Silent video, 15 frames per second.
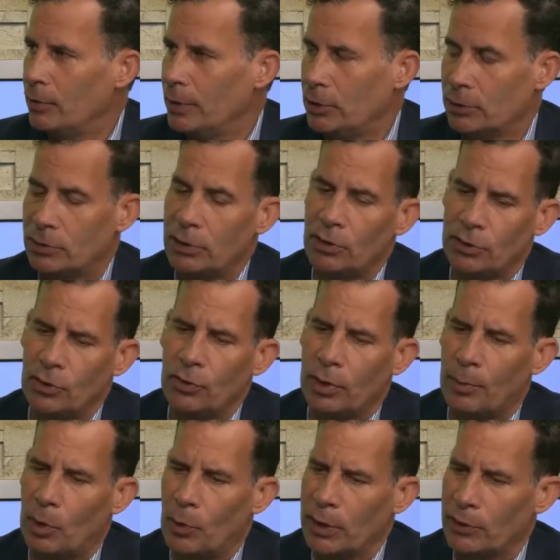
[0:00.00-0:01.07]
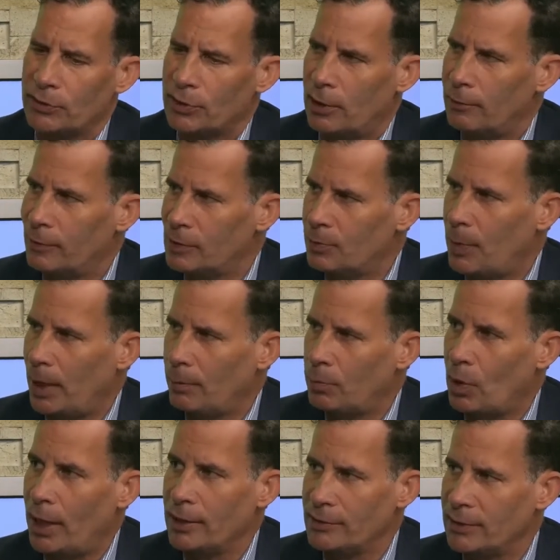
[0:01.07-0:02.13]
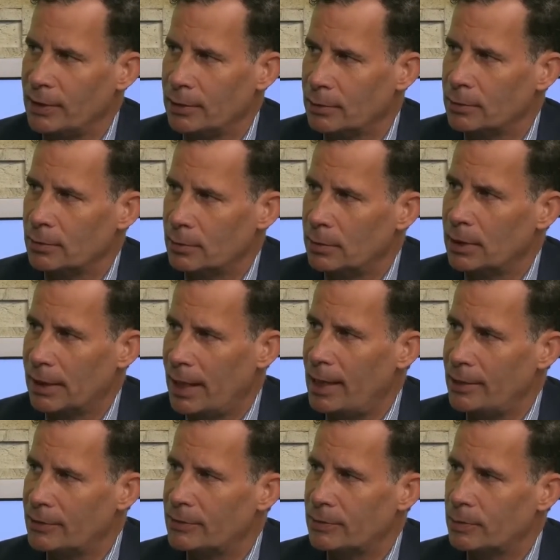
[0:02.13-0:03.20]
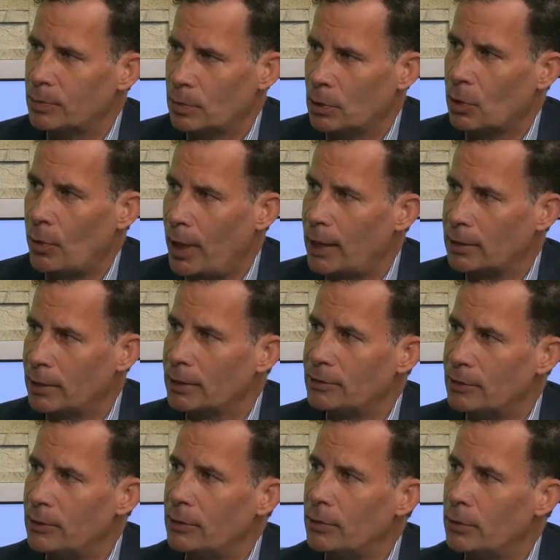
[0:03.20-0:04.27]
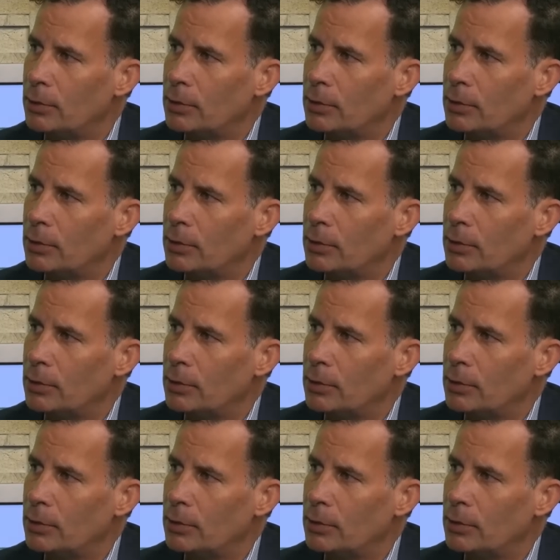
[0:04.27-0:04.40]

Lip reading: And you're doing them a real service by pricing the case correctly too.